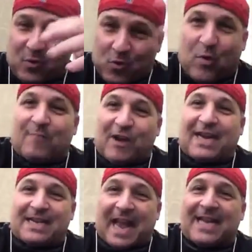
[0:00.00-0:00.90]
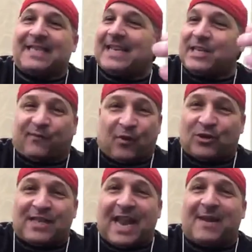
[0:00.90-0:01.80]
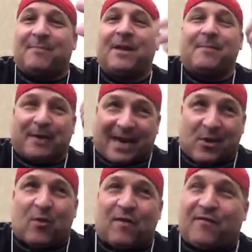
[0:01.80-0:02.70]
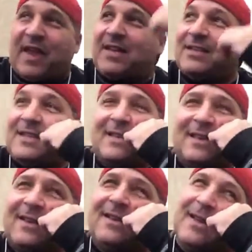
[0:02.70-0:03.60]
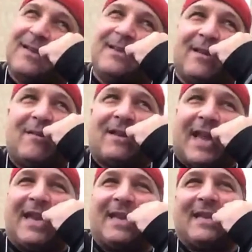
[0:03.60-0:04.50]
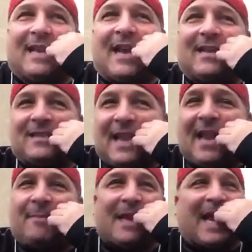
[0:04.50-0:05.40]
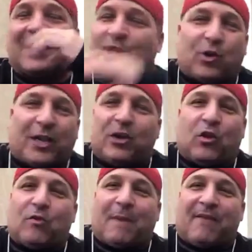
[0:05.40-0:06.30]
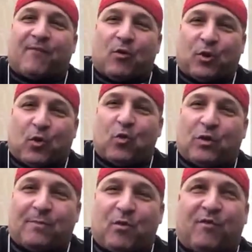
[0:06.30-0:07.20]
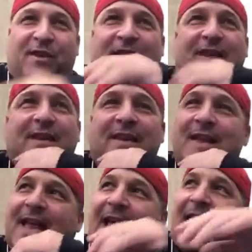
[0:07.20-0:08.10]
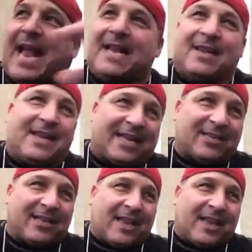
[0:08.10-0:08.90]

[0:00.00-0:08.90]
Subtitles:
who I'm recognizing his first name, but I know the face. I said, okay, and he got his name, and I still didn't look on my phone to Google the movie, and he gets in